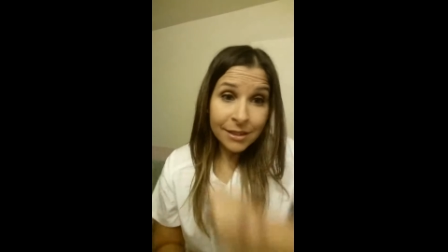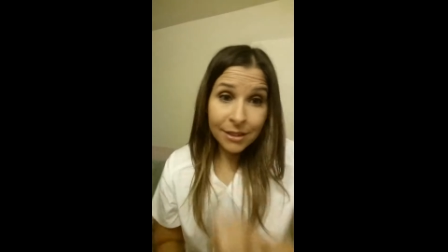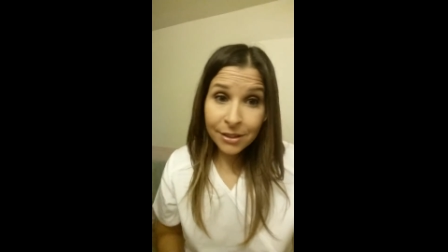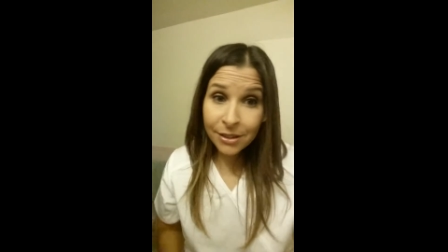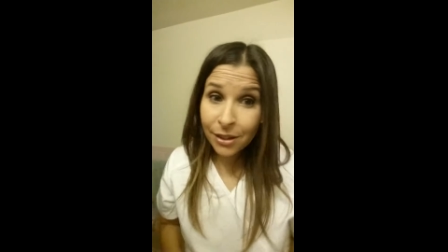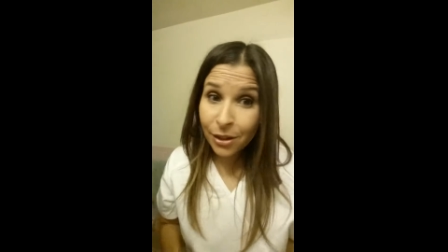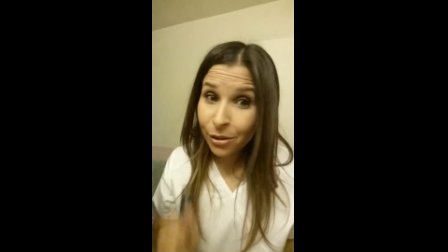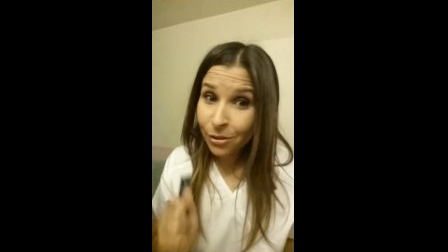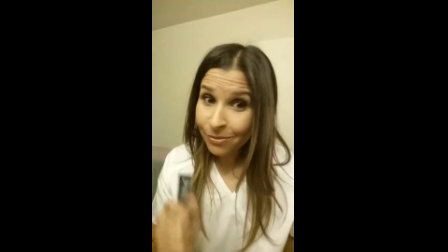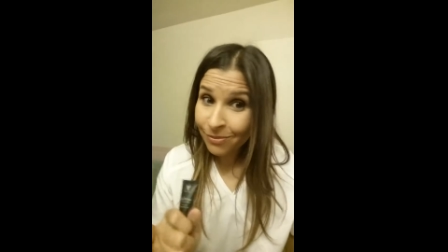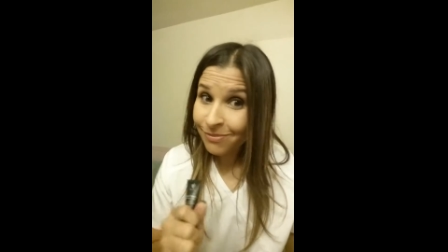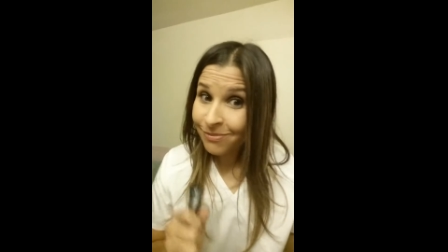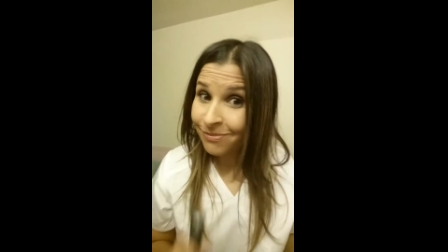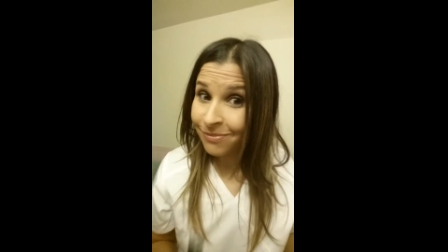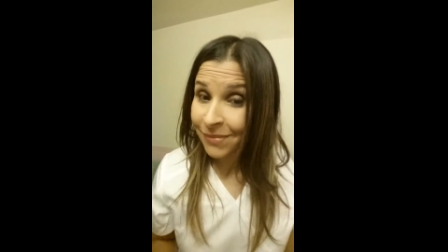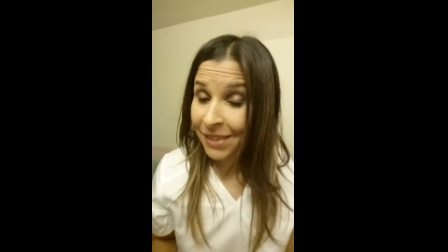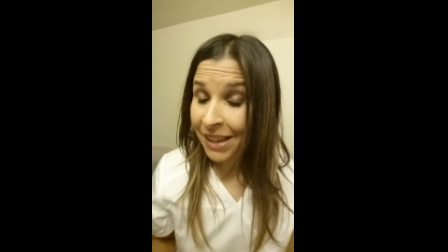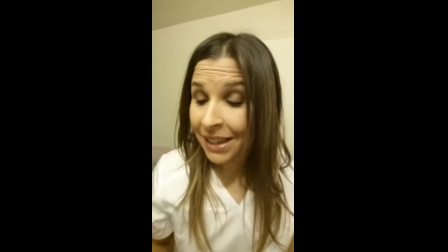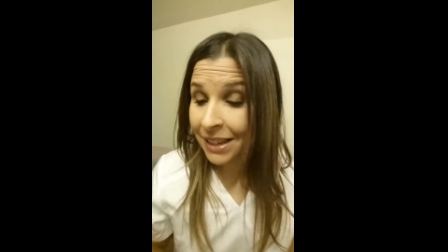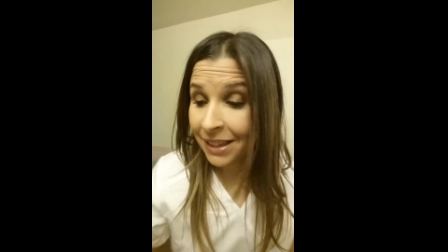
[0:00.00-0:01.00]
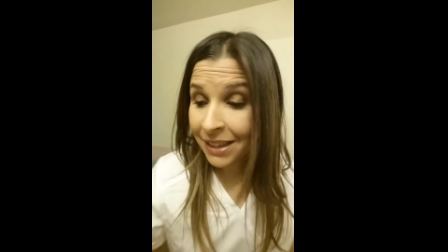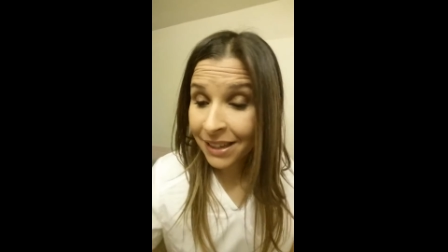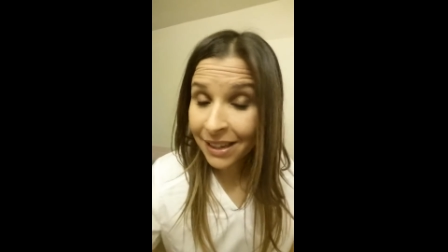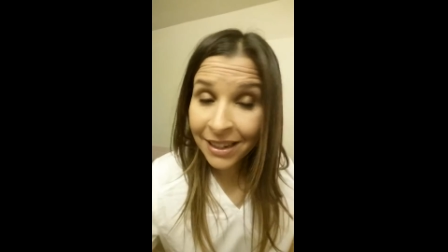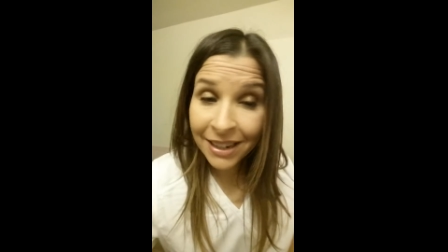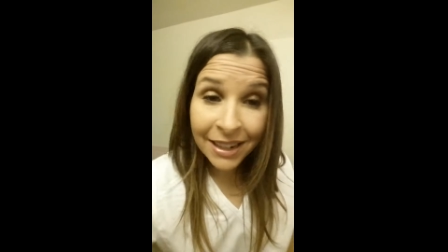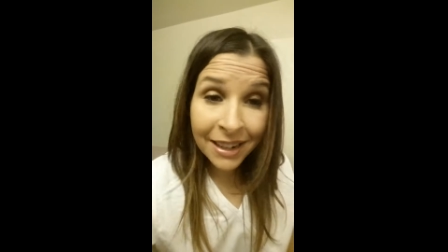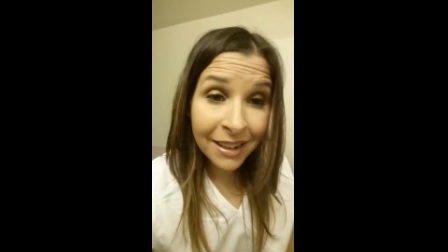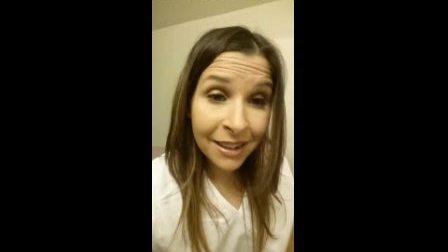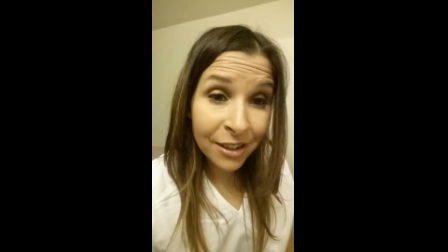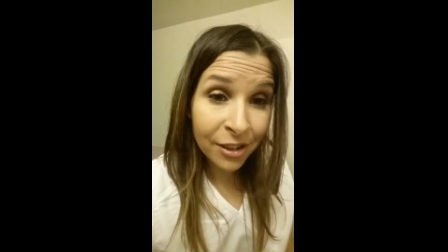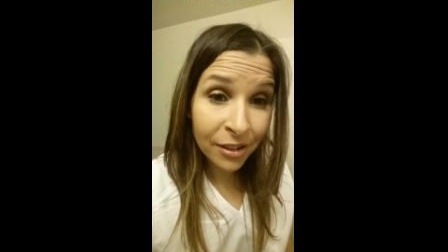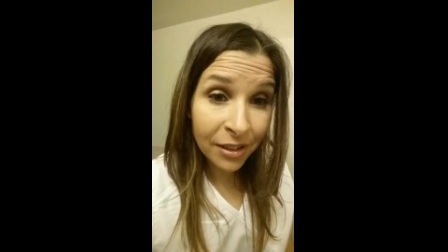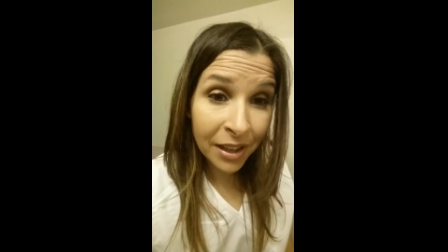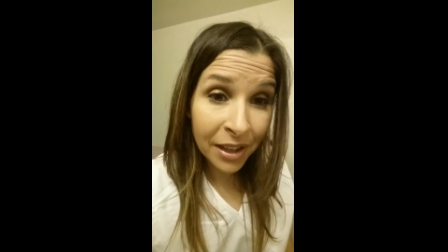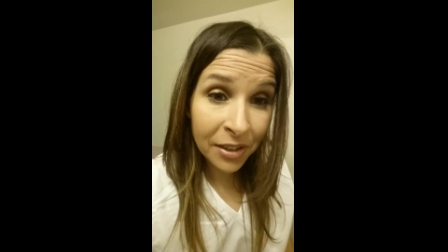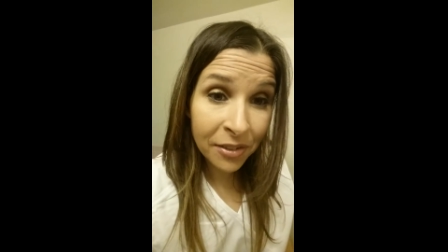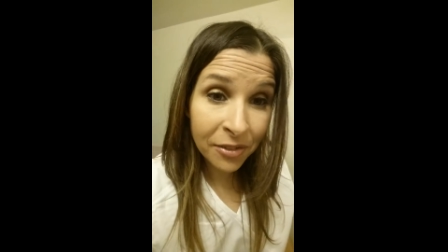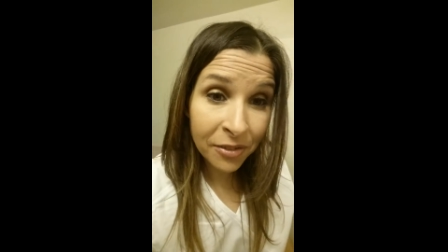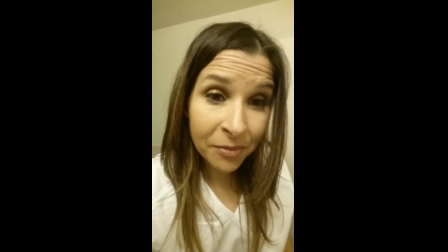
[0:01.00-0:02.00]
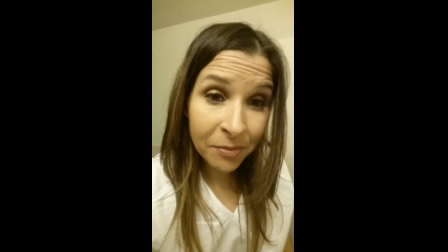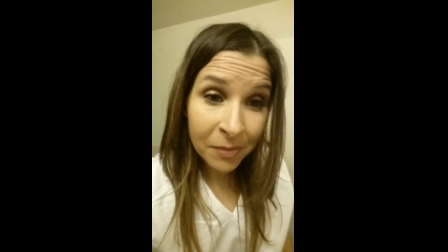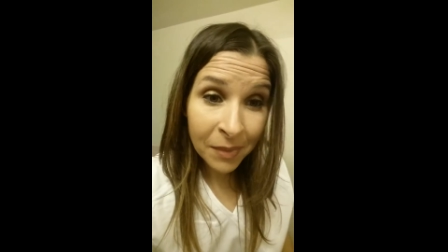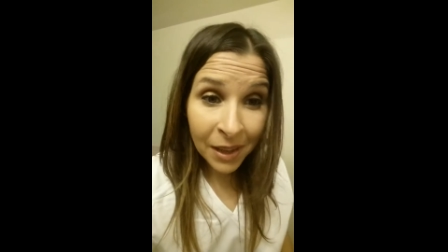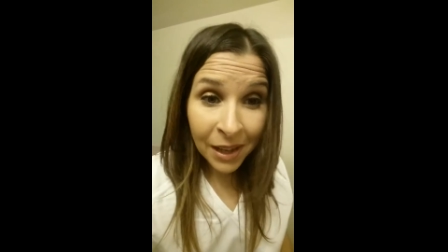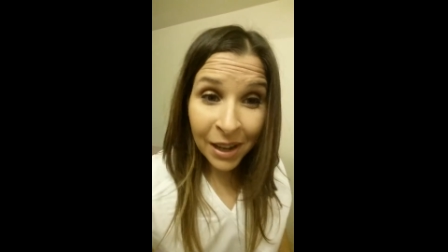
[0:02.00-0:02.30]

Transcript: So you need it in your life.